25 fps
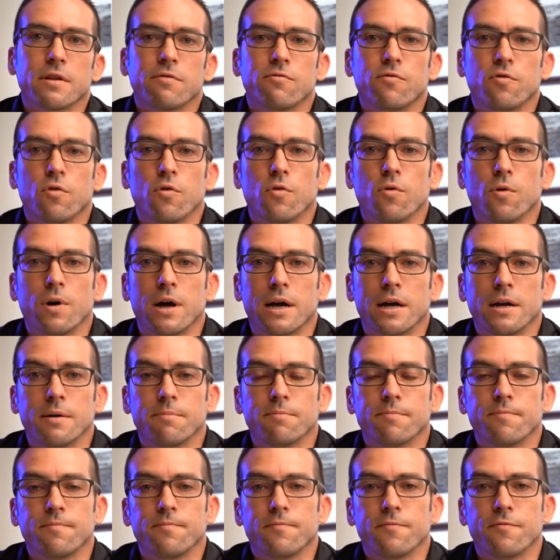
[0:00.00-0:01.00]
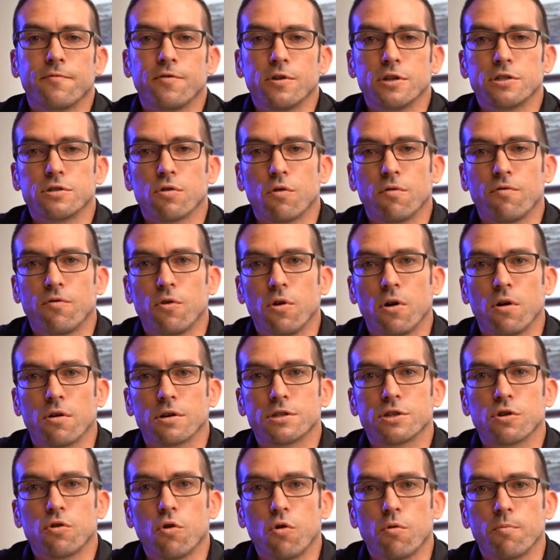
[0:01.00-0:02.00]
for first off for
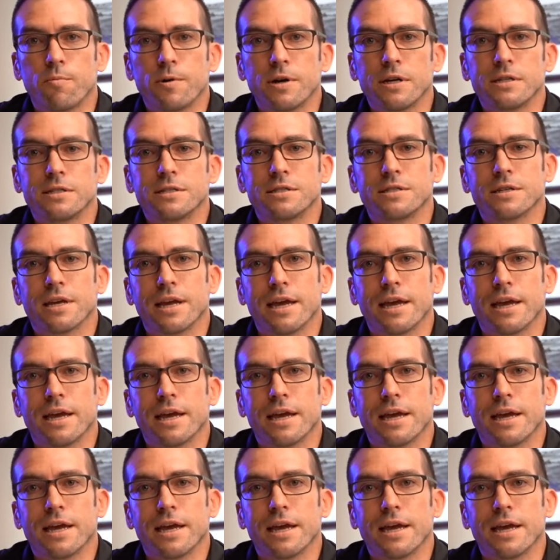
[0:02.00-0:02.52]
large corporates